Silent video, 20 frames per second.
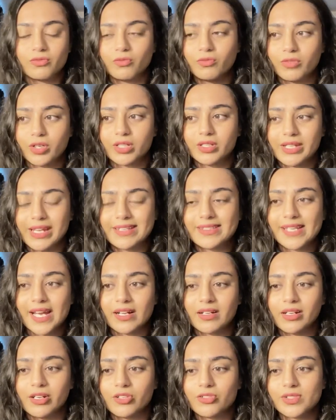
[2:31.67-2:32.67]
what
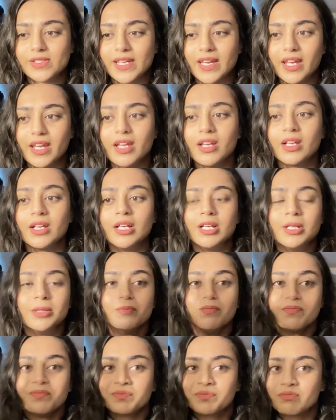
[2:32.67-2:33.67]
exactly to say
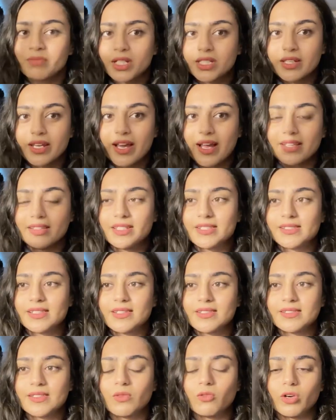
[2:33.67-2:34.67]
but yeah this
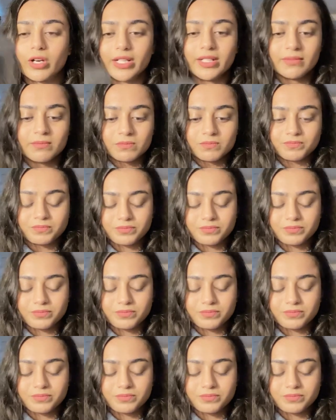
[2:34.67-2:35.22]
is the one